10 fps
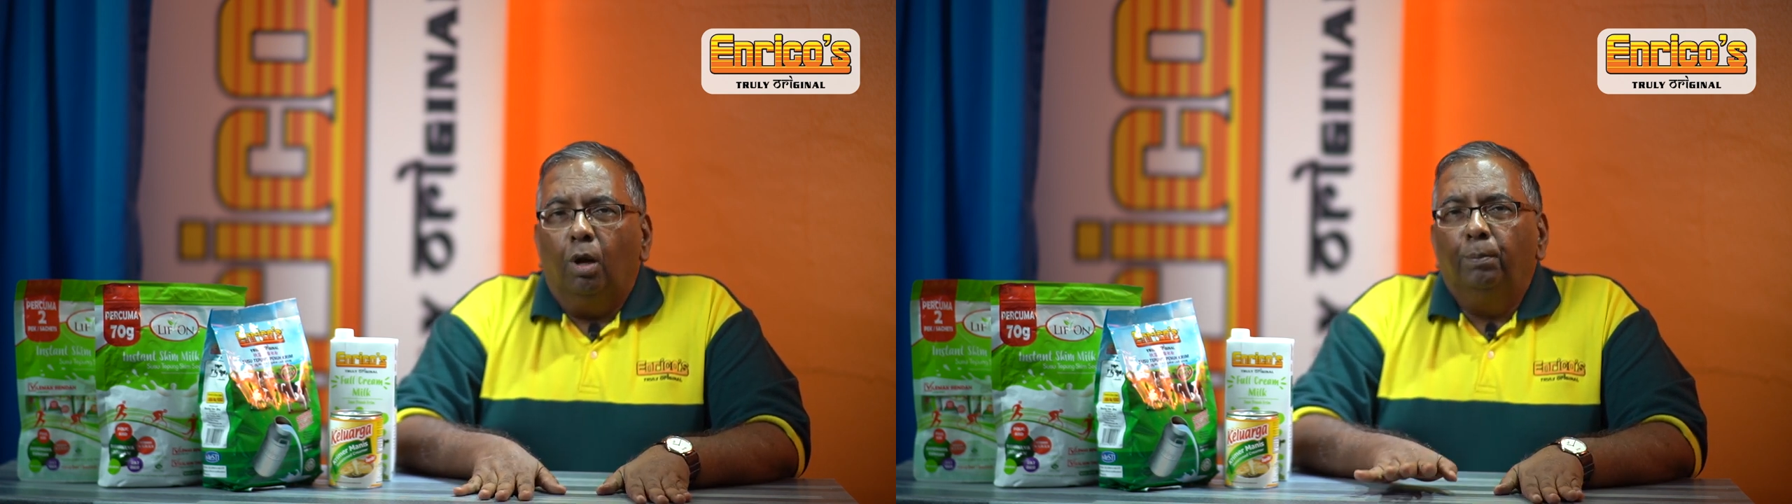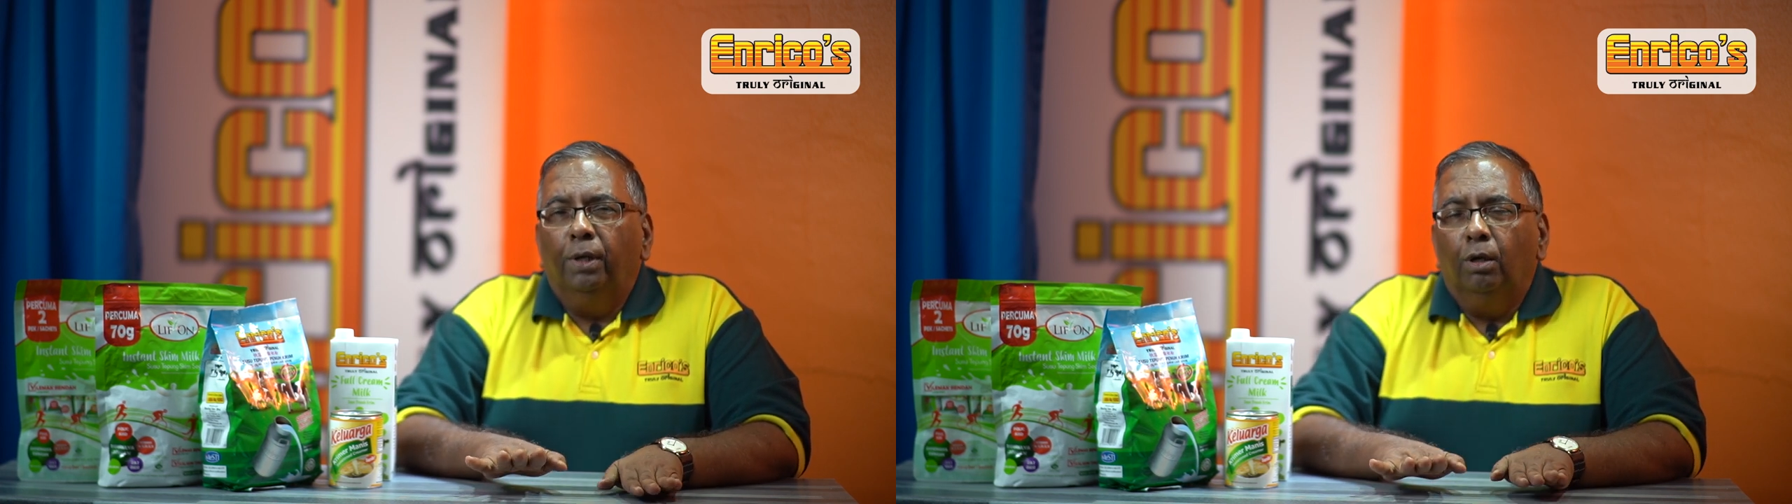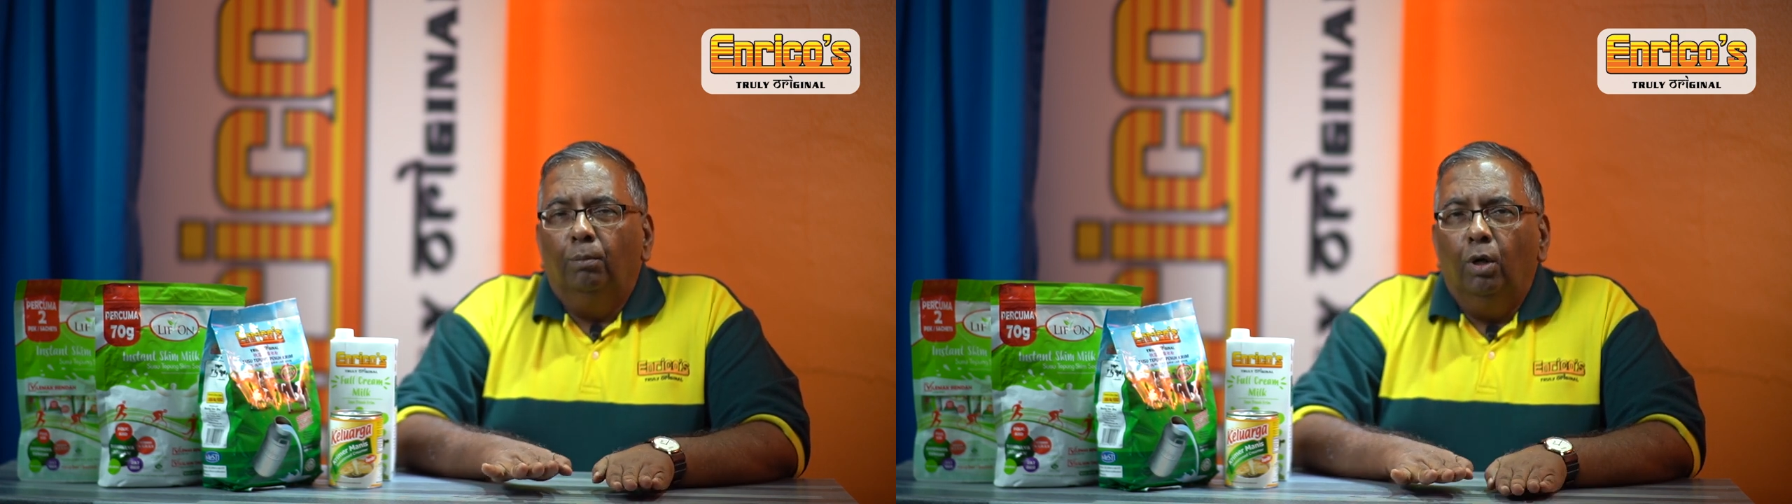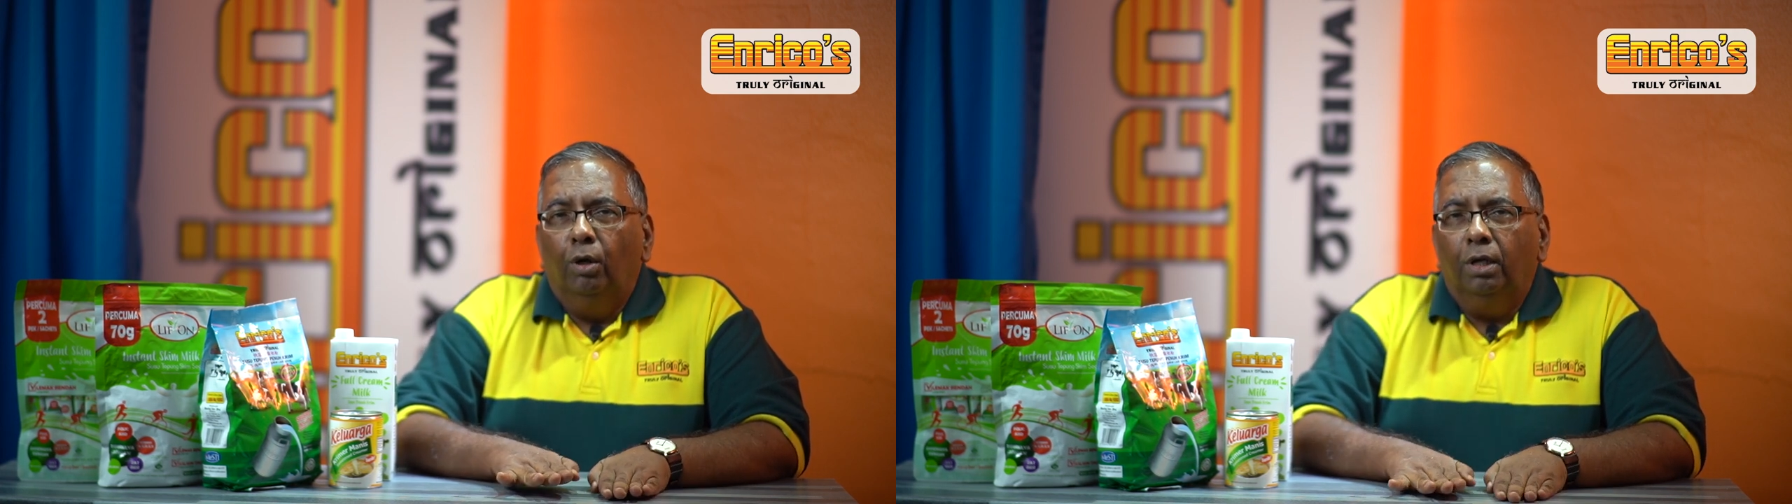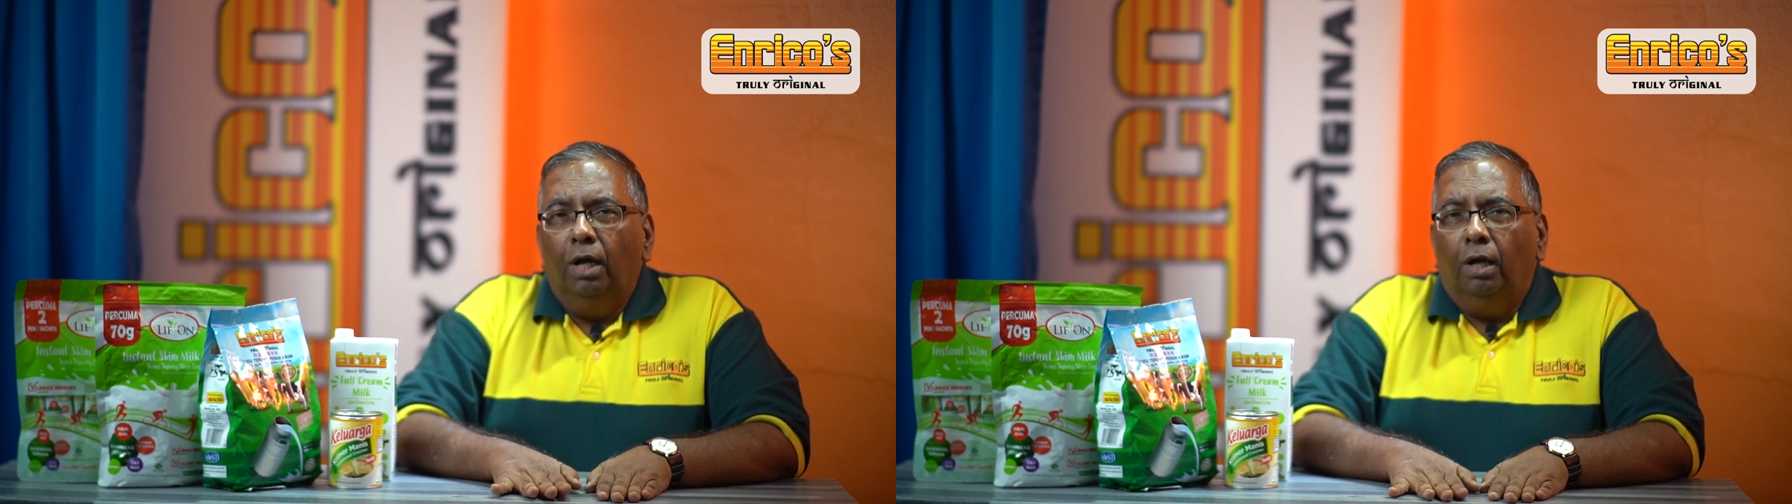topic
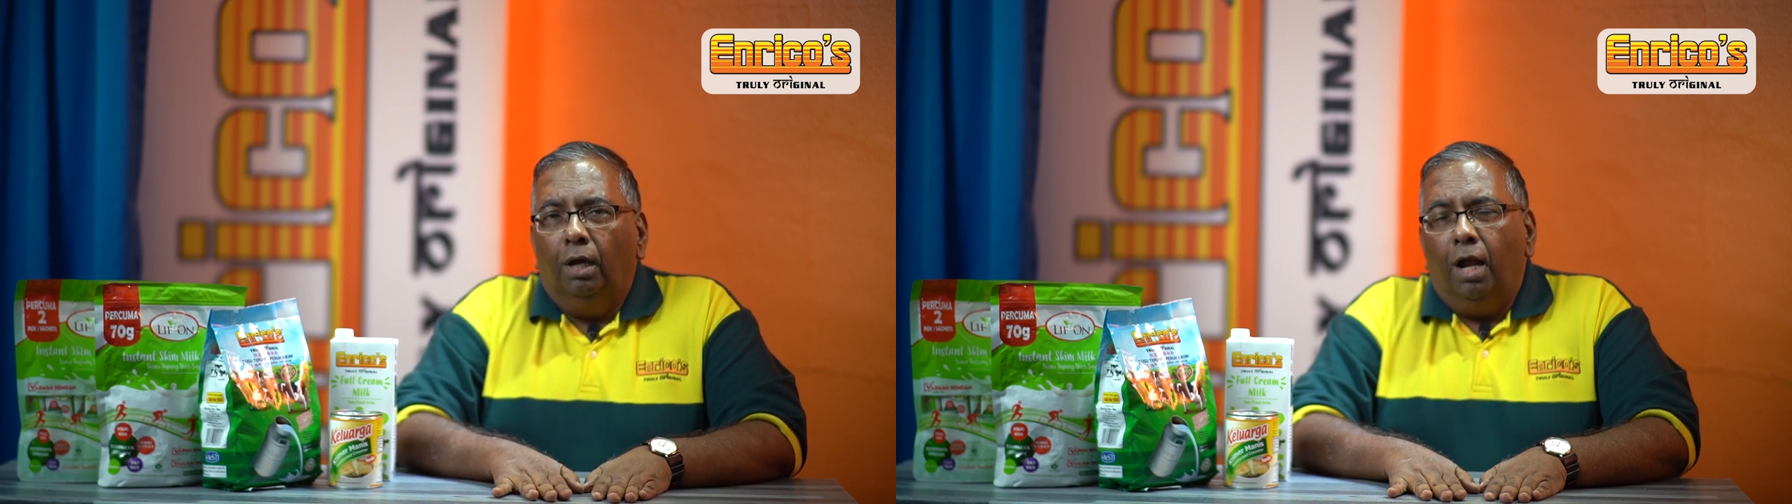about uh,